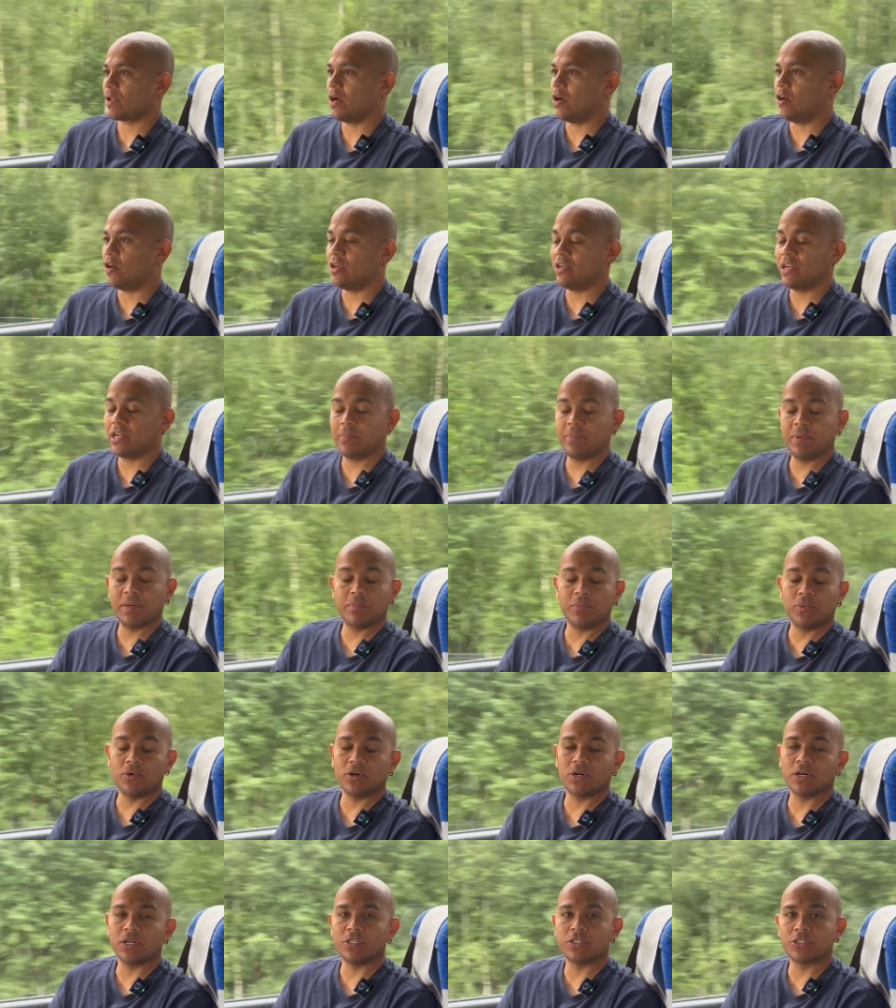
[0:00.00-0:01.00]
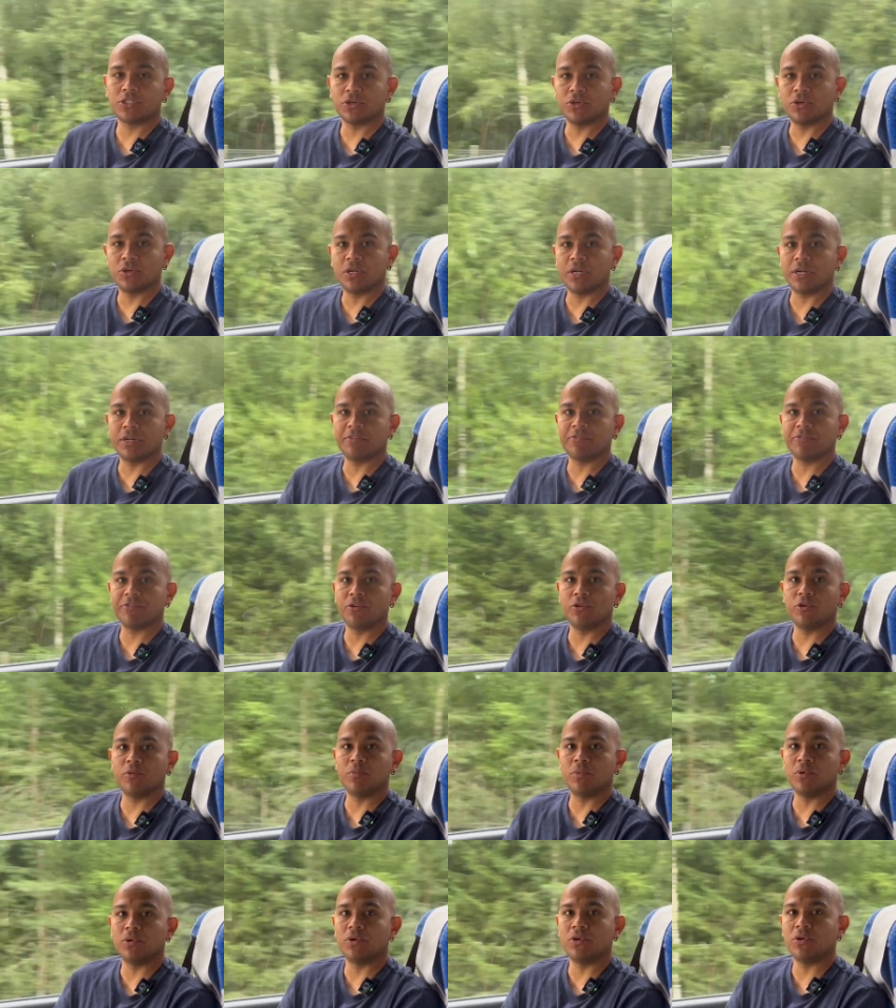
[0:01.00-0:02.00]
or a little bit more control and a
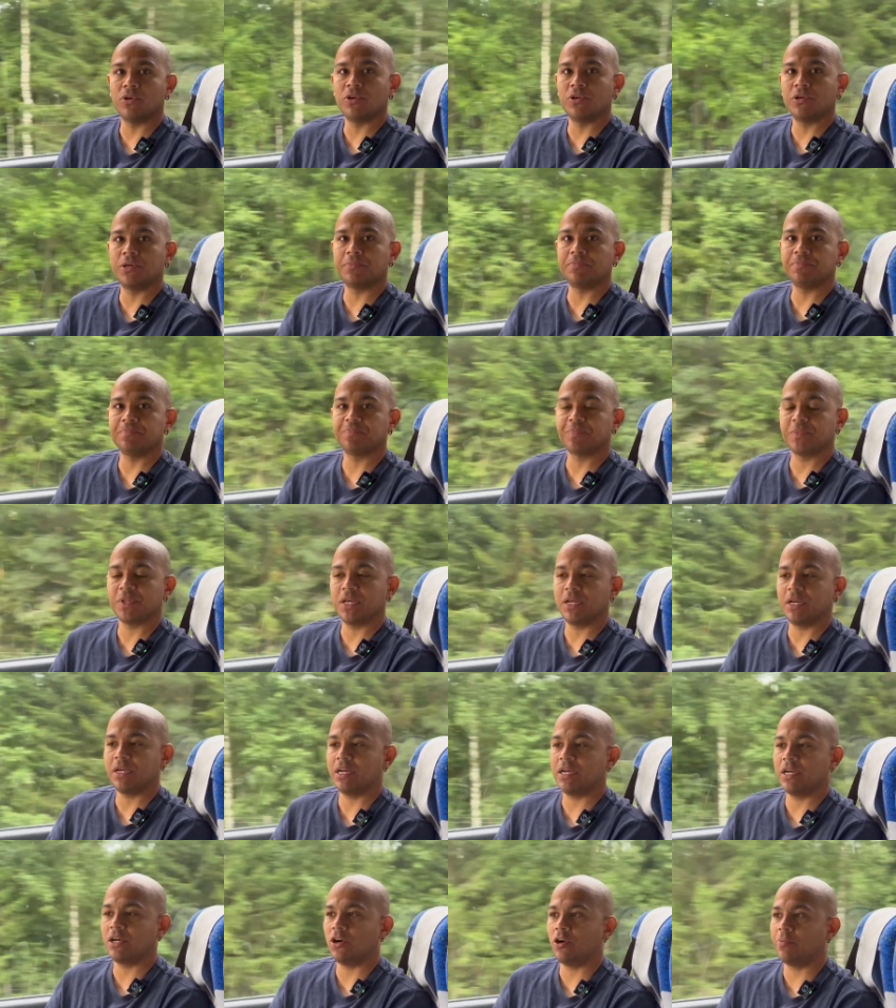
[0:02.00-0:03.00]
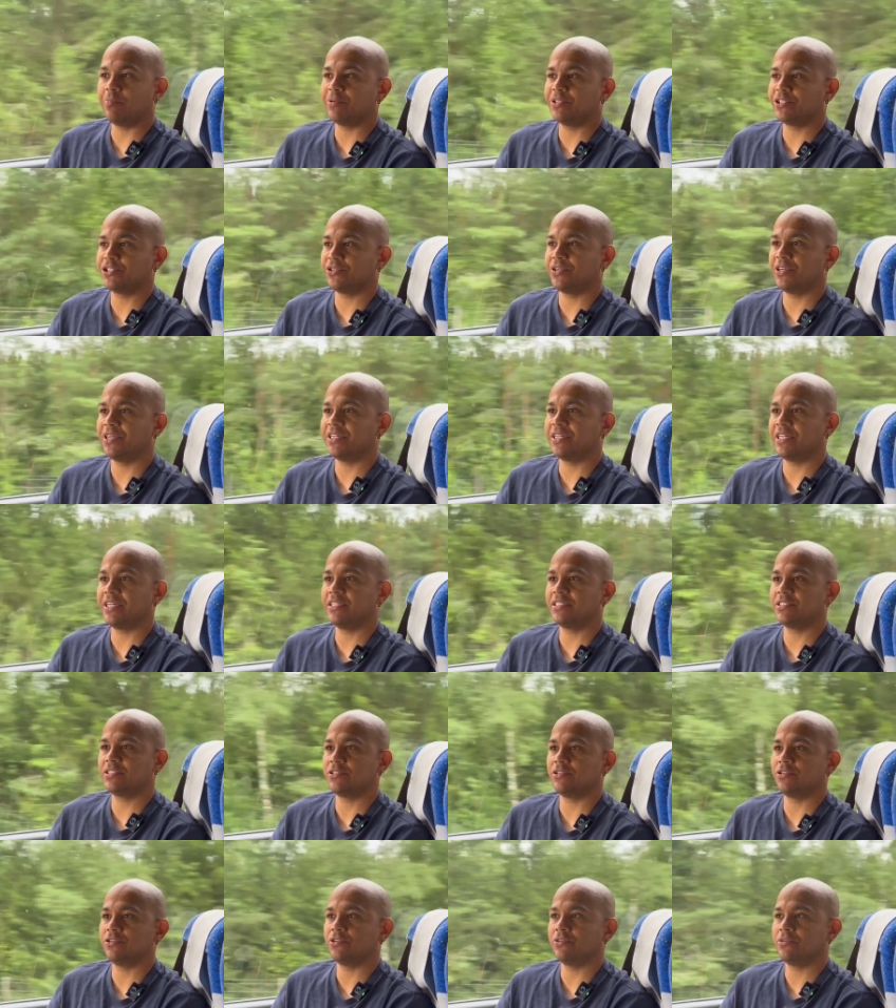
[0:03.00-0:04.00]
few more uh,
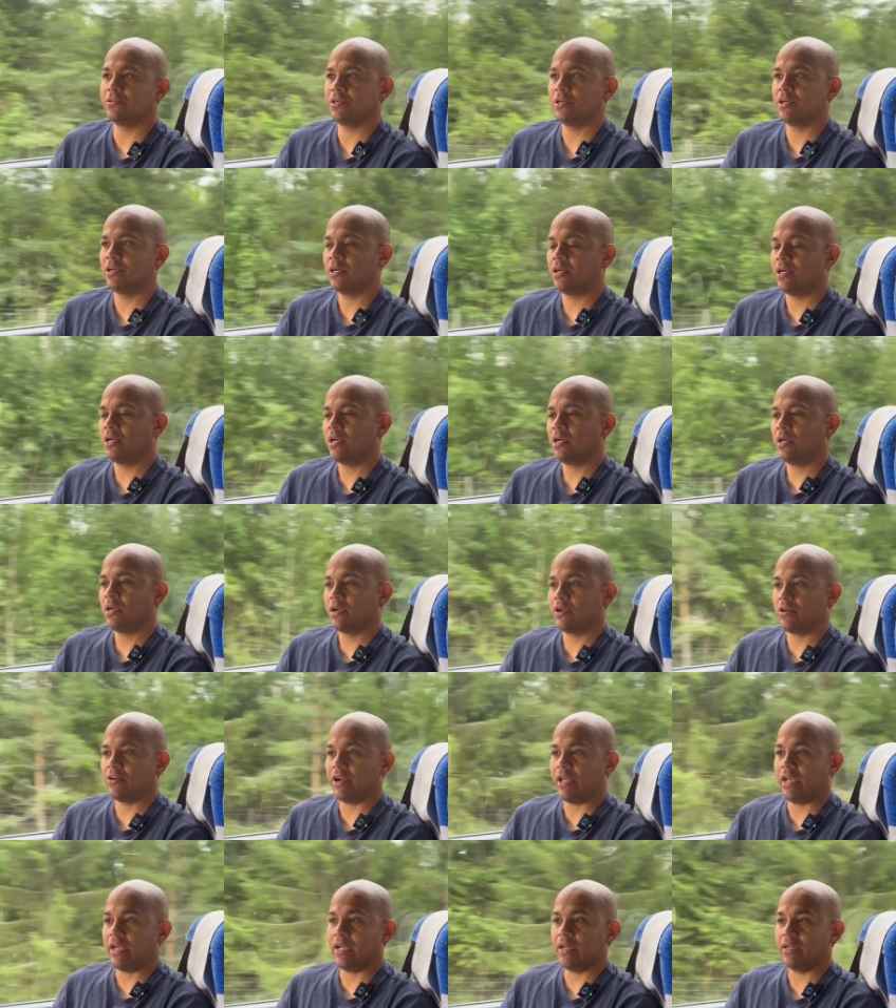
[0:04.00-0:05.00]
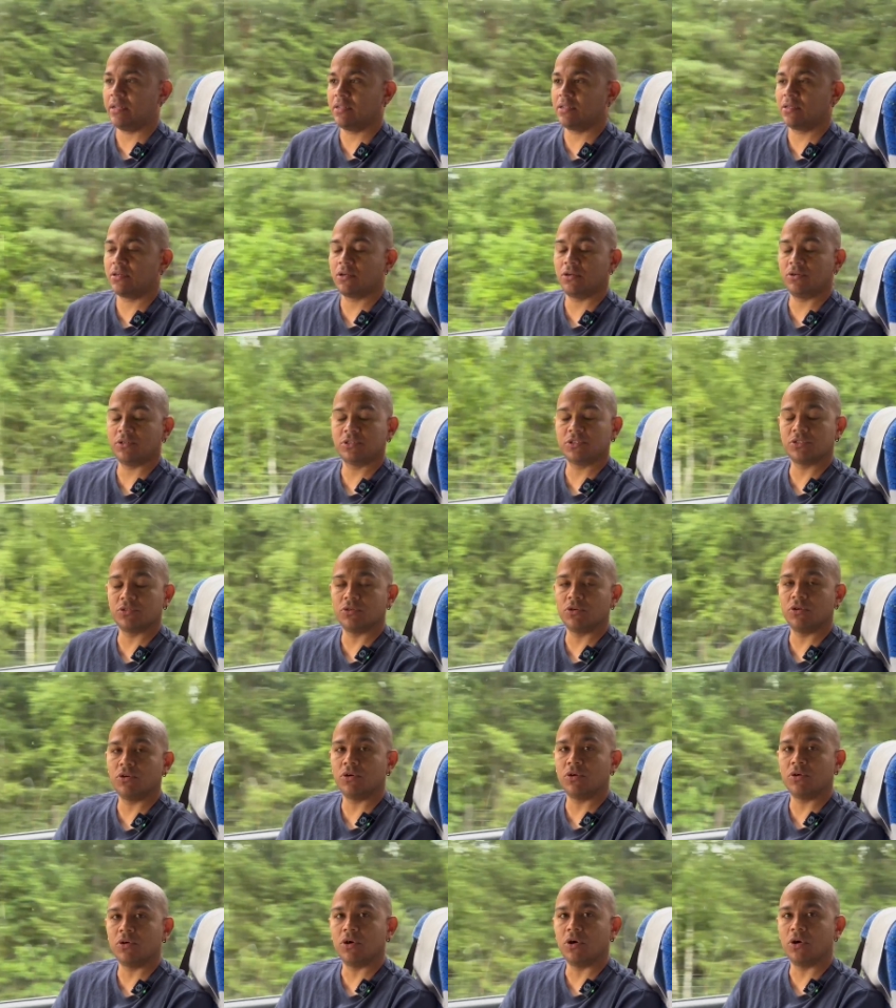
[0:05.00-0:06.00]
opportunities to create close
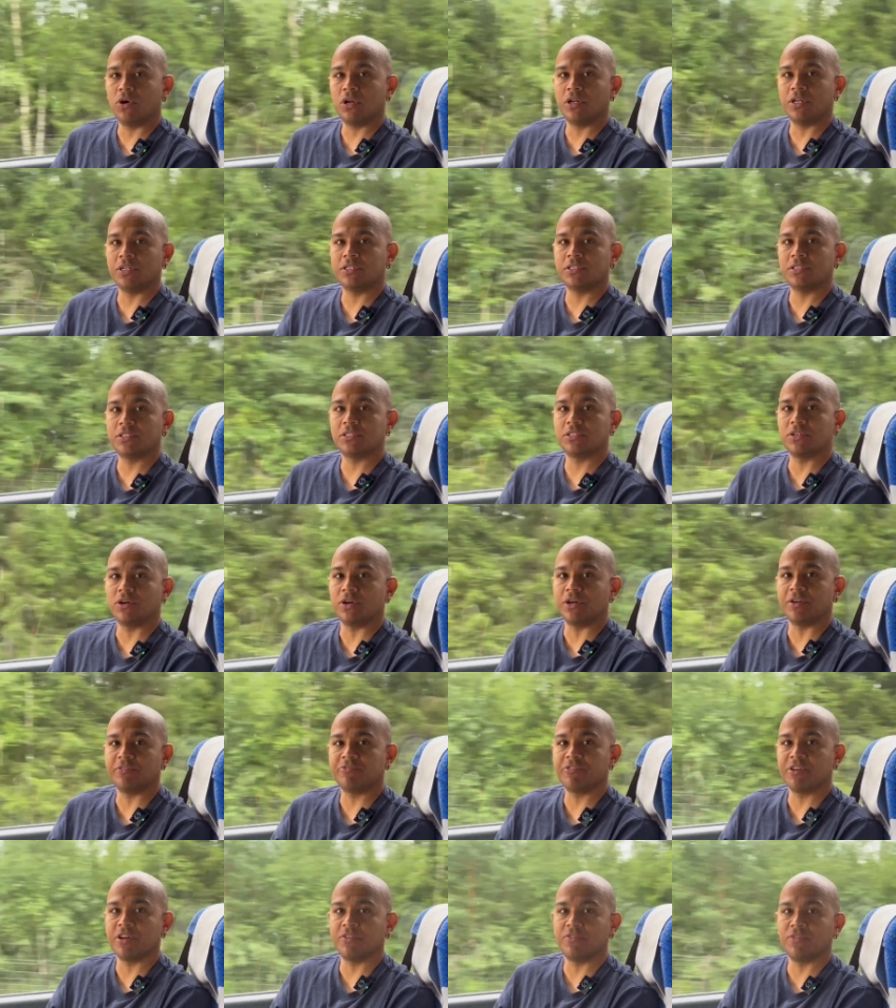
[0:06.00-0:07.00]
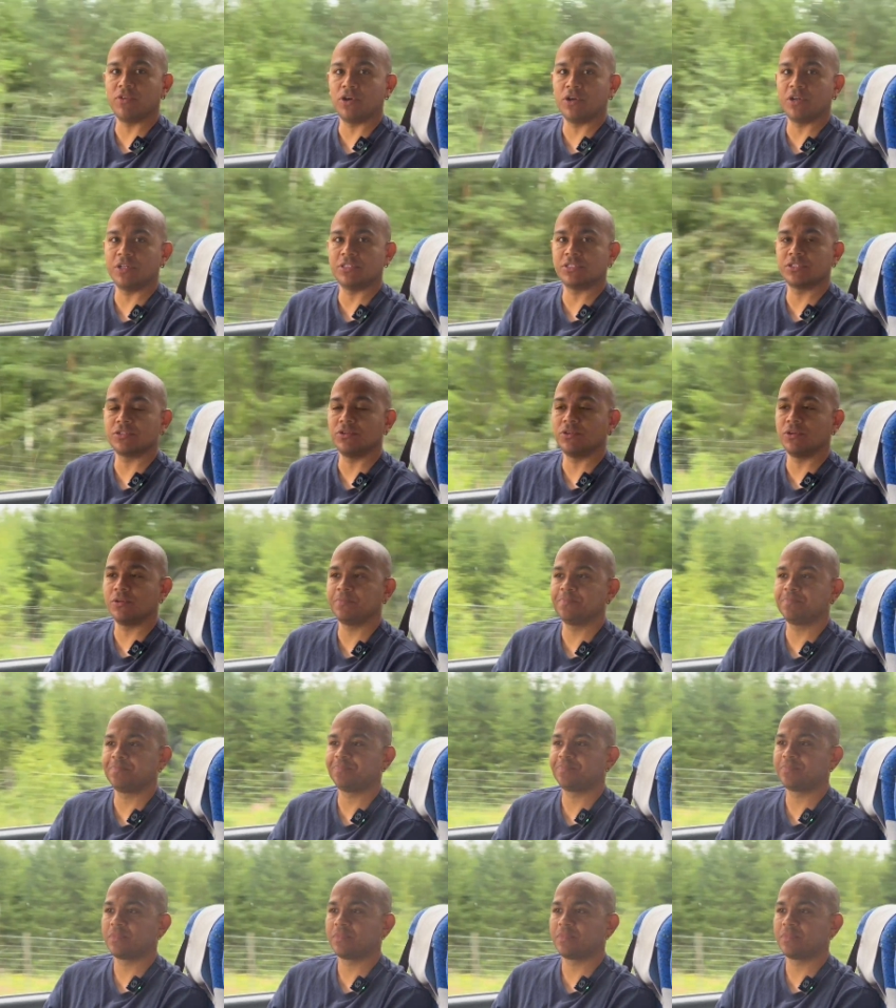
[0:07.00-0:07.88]
to Åland's or in front of Åland's goal.